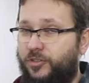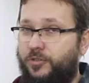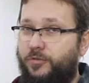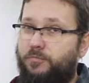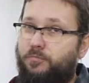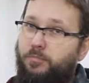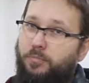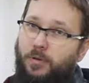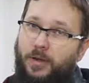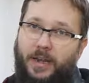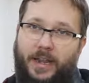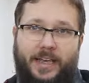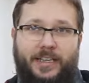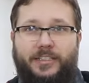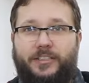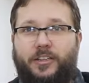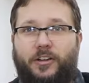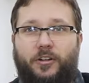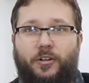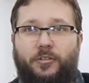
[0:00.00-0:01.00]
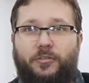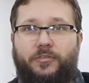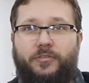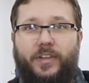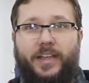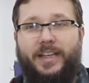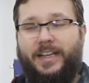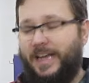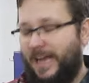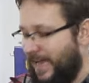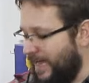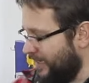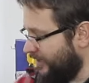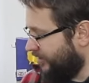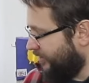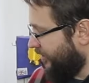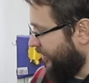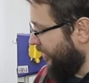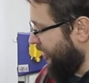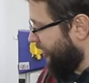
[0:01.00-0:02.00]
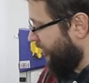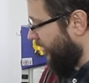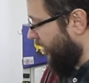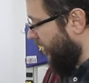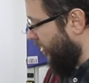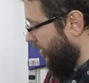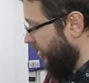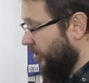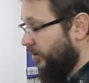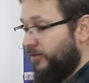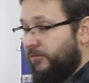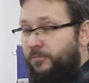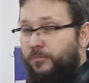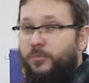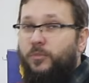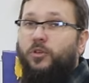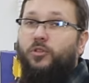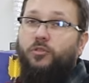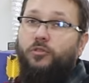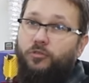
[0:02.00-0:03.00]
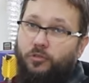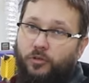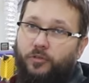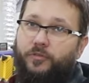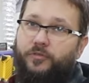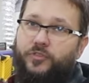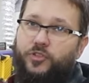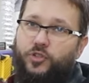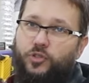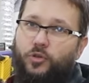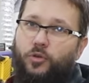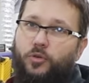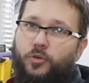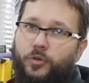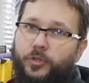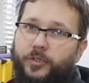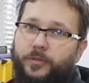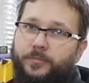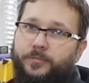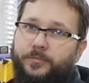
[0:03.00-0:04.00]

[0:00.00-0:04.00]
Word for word: to plane the whole thing as these are rough sawn.